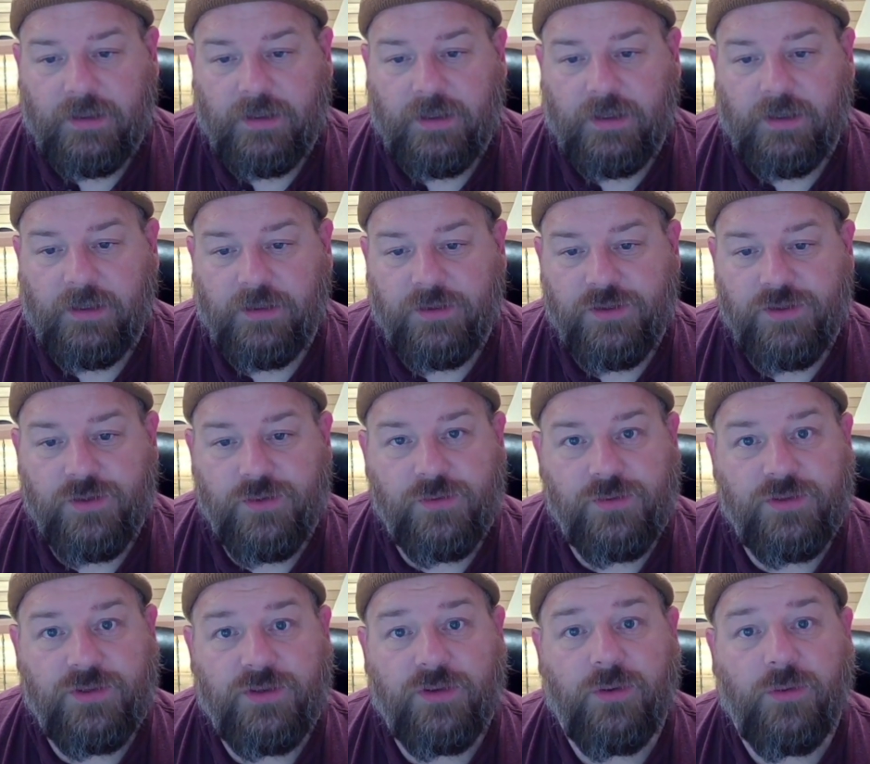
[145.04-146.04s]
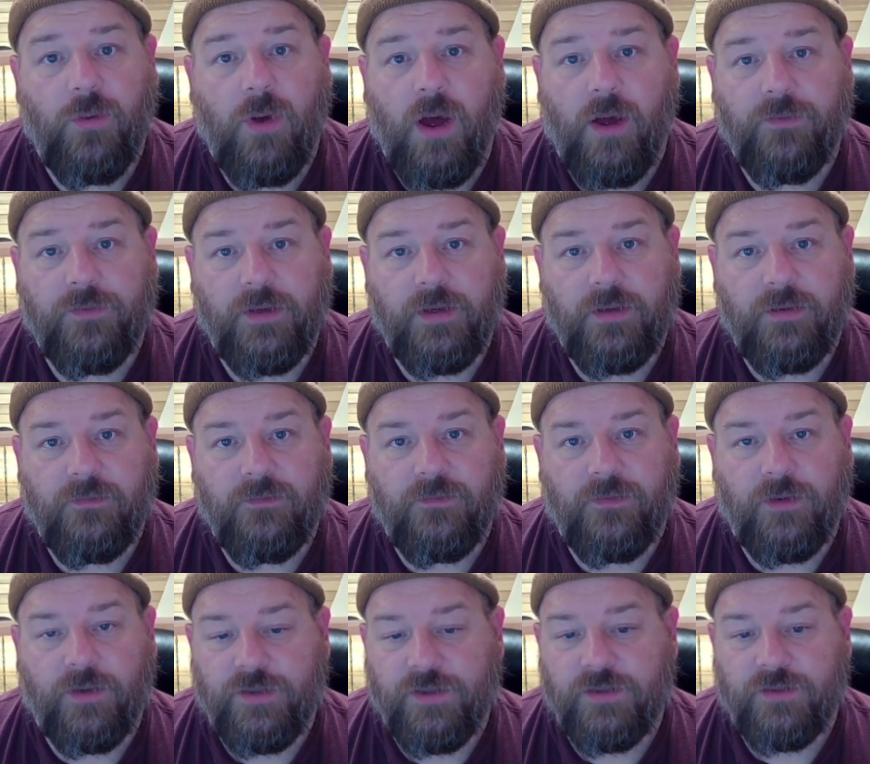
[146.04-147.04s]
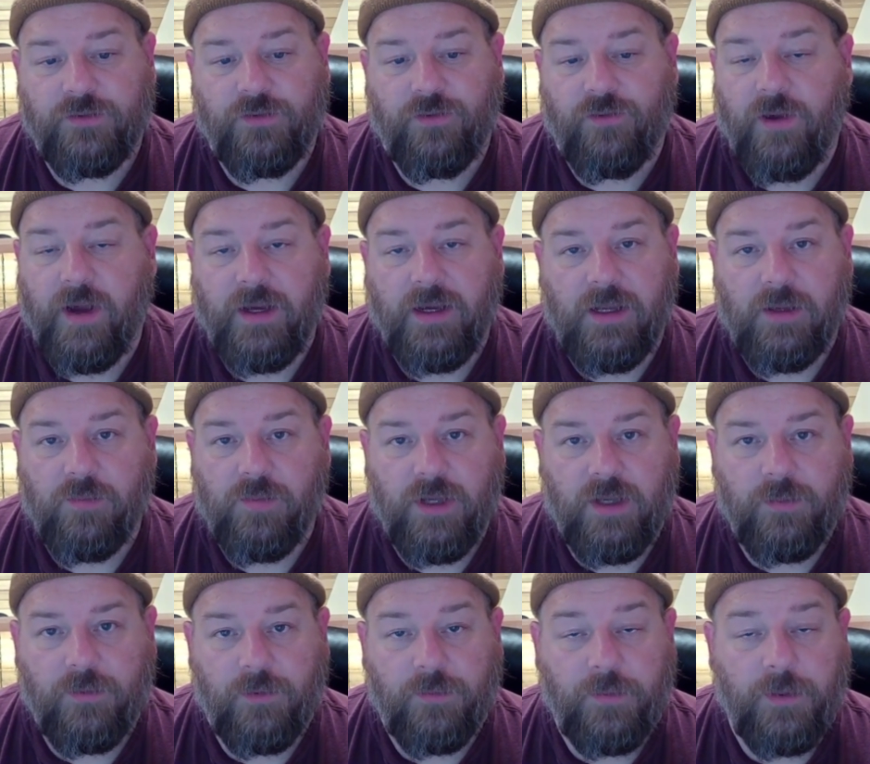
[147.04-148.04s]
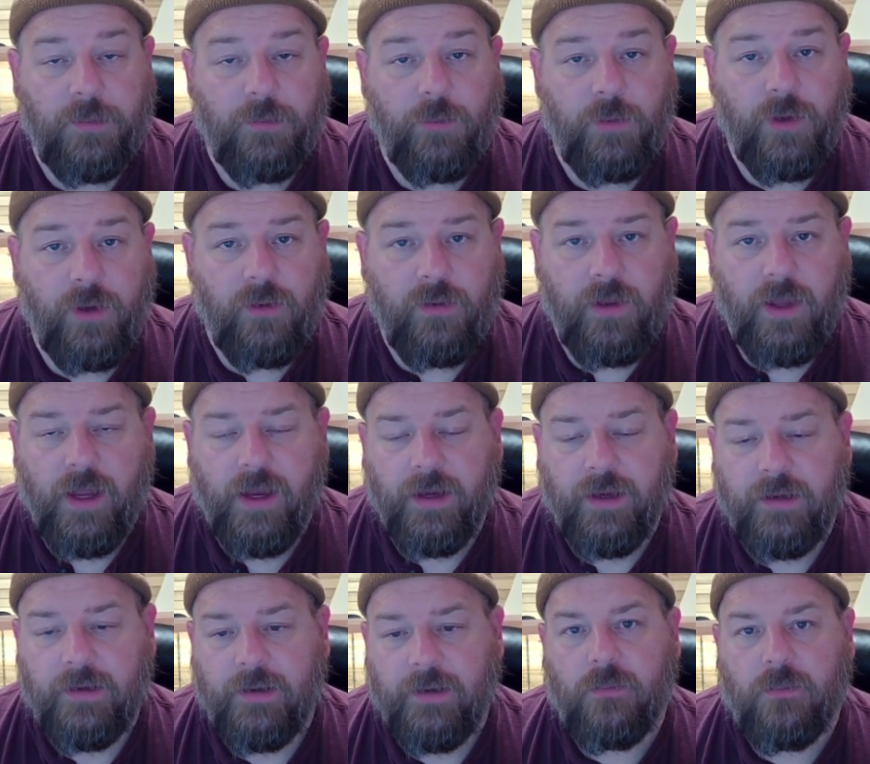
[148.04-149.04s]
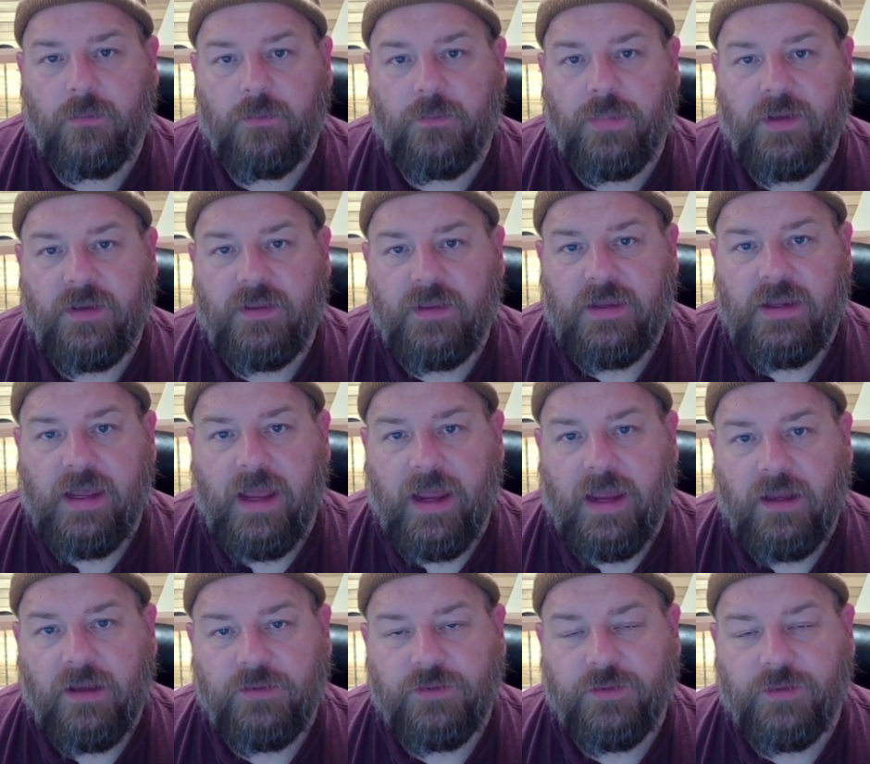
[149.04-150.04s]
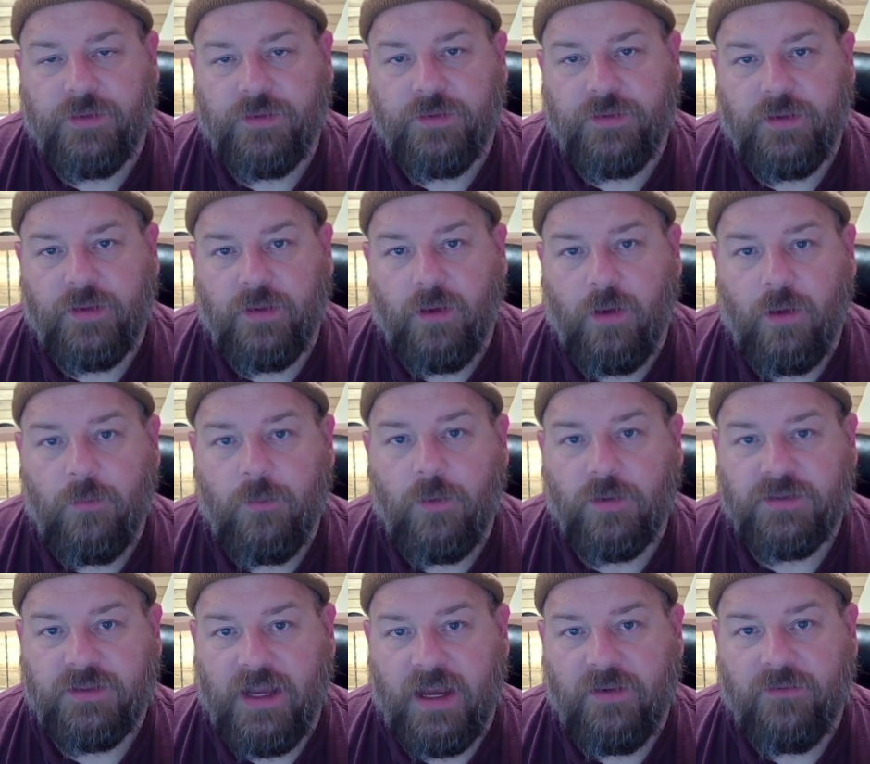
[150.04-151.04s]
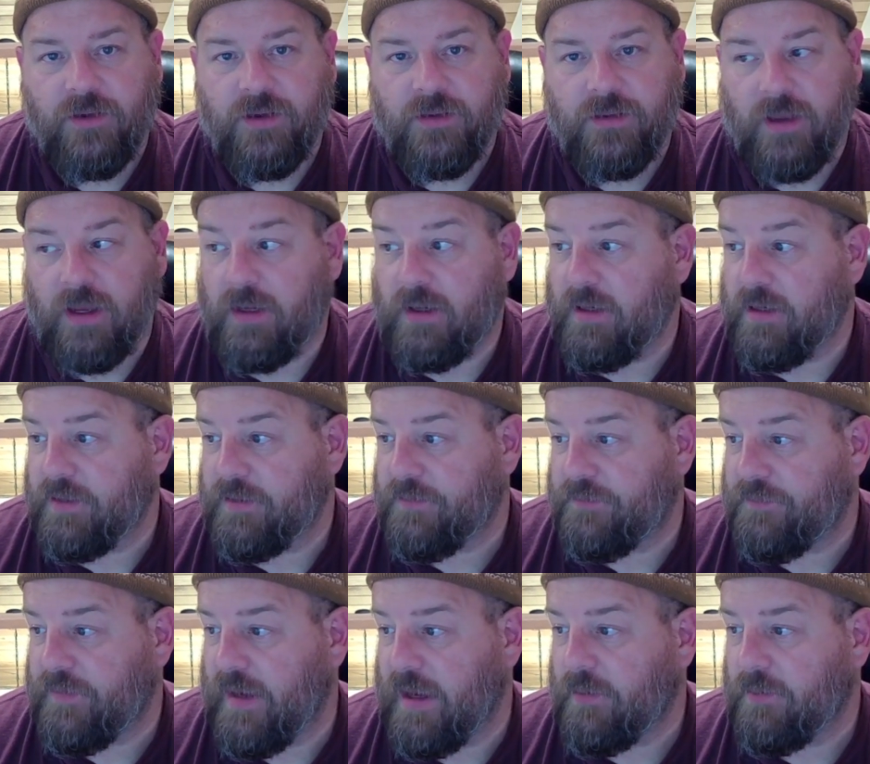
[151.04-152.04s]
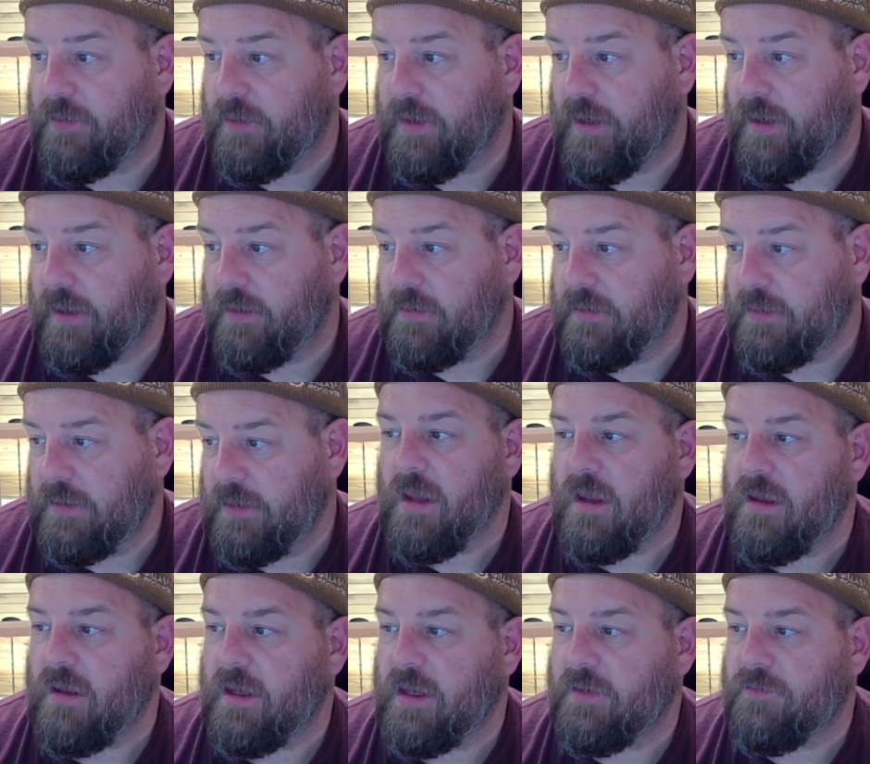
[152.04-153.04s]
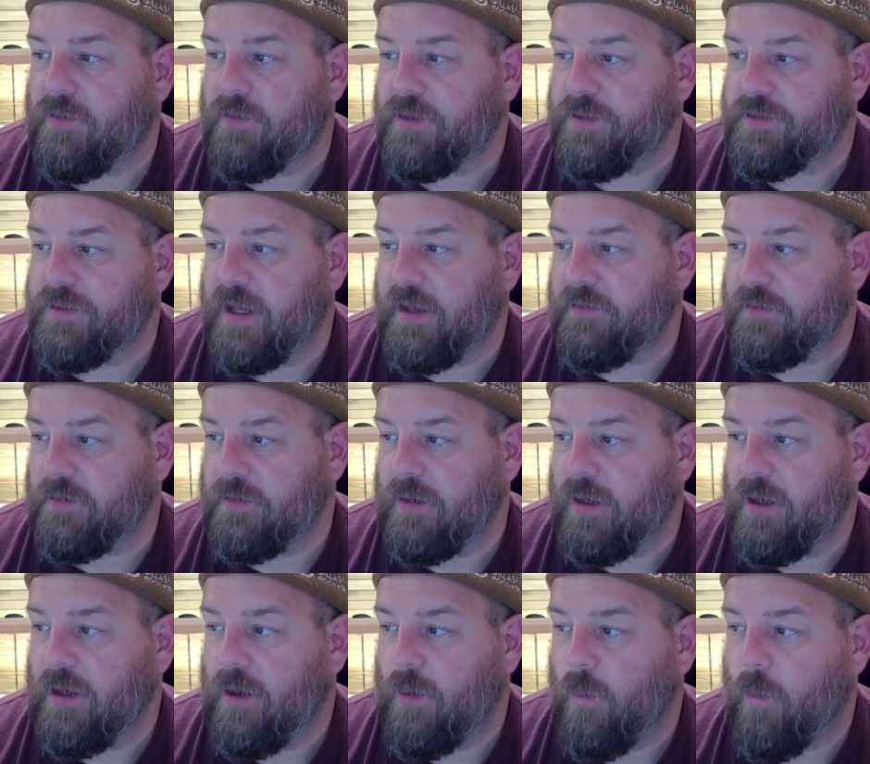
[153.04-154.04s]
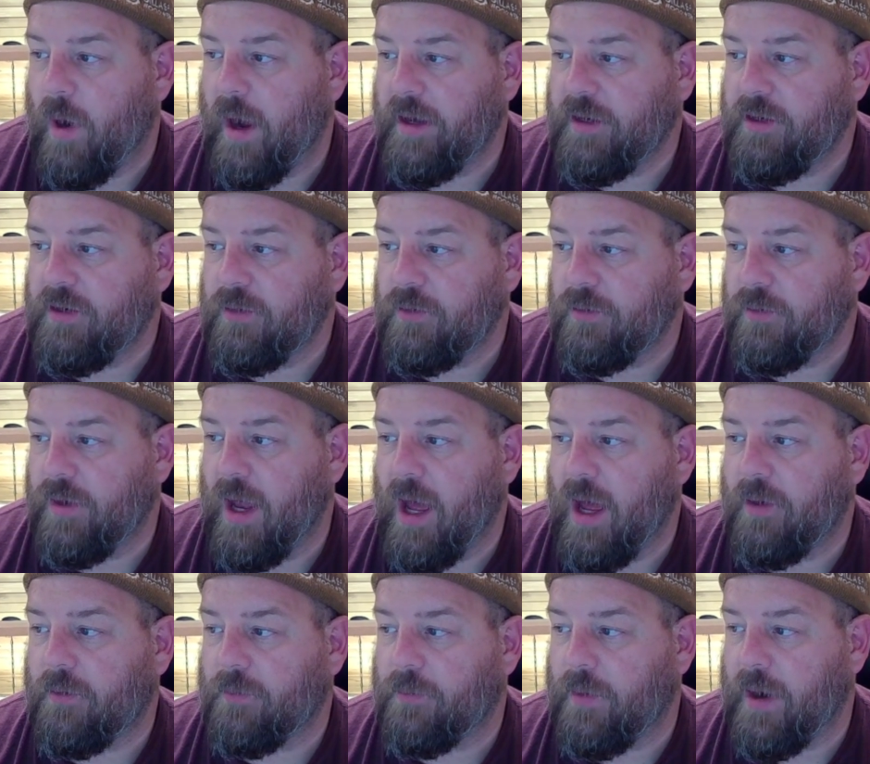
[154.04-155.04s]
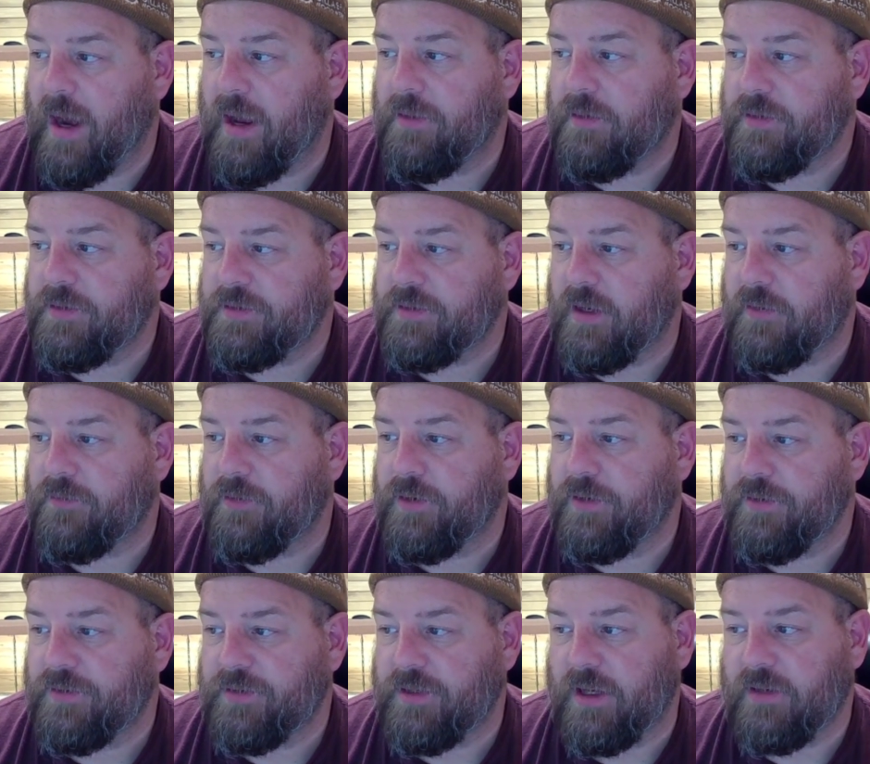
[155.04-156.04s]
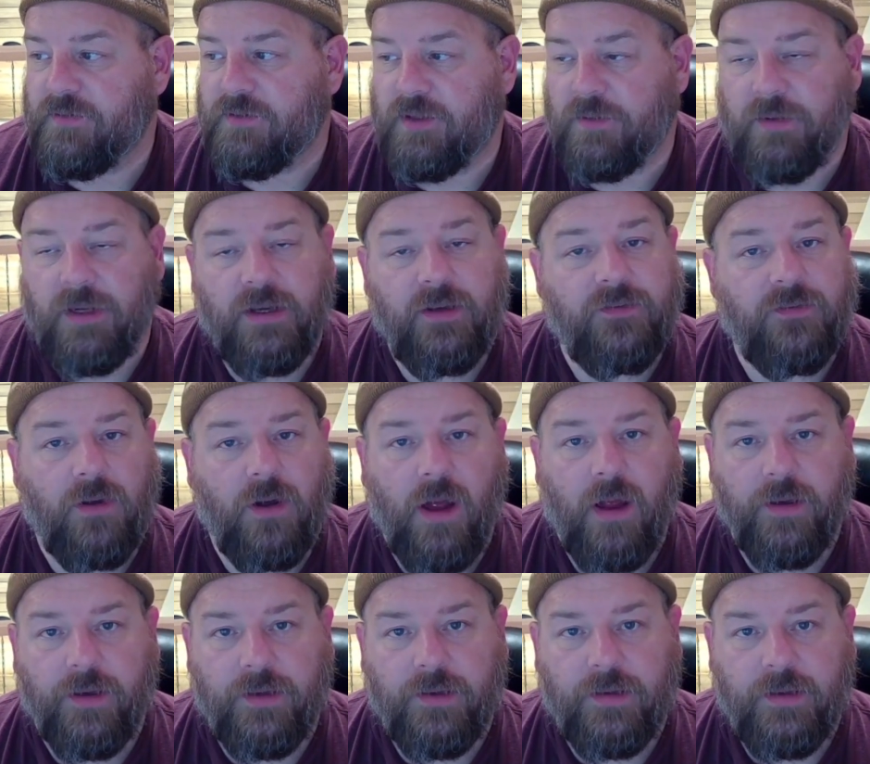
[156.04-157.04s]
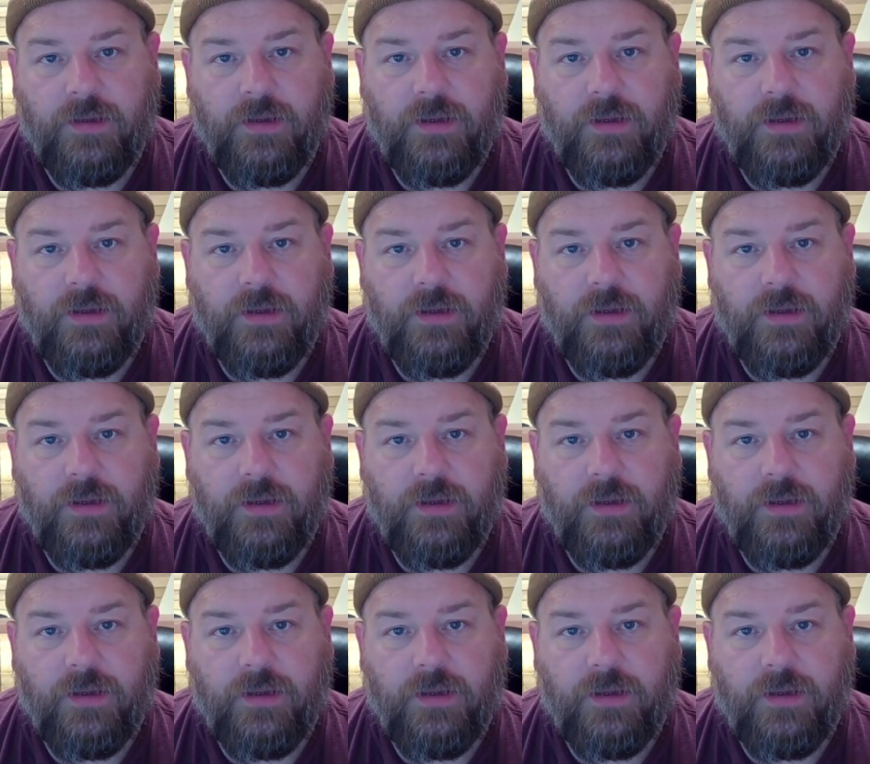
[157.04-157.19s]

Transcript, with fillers: it is used too often for just cranky people or people we don't like. But the answer to almost everything is found there in verse seven. Why do you not rather suffer yourselves to be defrauded?